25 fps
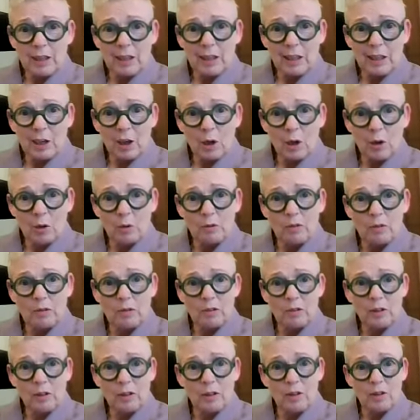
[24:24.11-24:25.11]
that
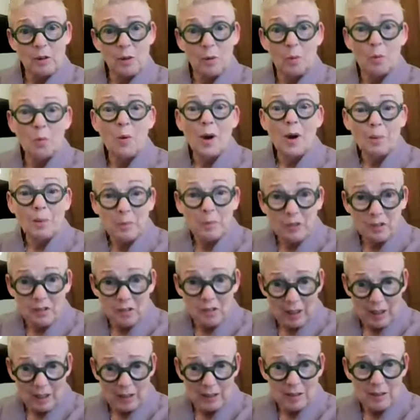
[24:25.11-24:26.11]
hosted the
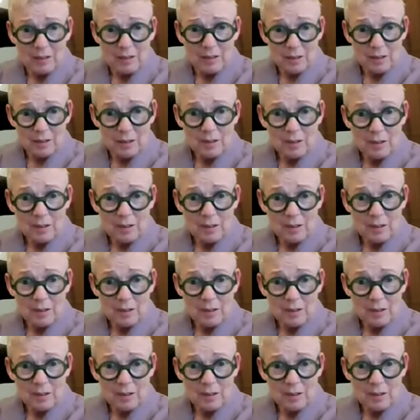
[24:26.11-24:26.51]
website